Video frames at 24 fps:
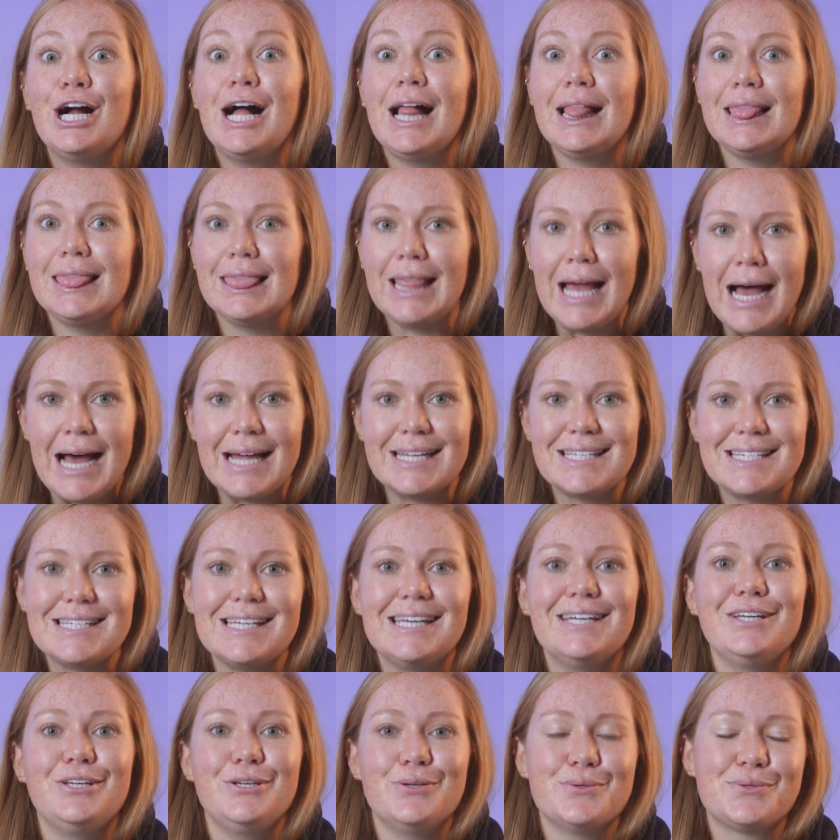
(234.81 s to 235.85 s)
a lot
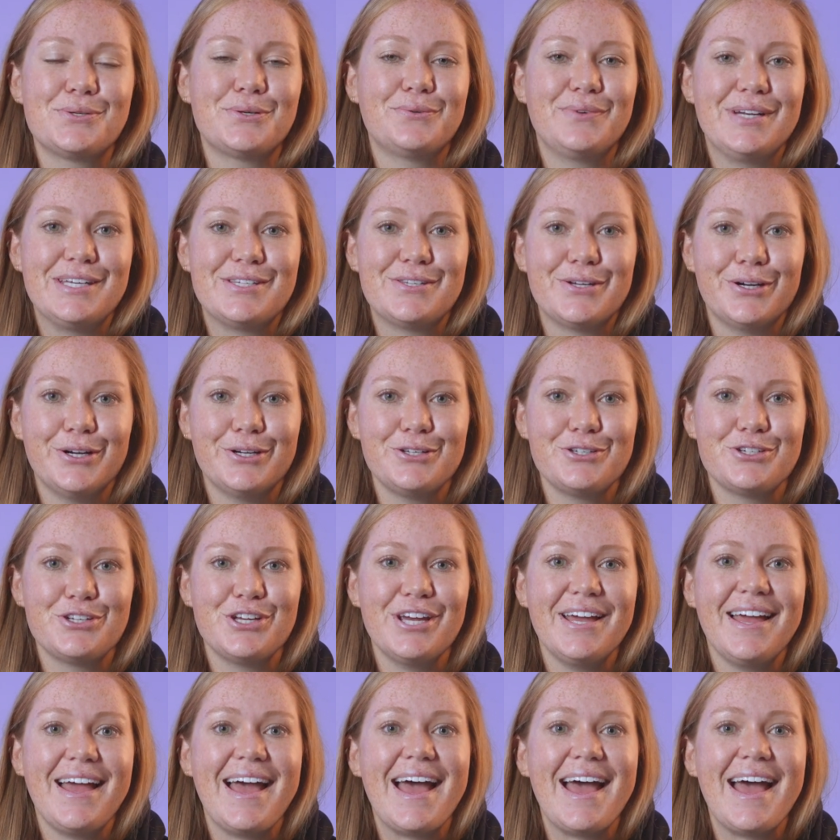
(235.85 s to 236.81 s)
in user research,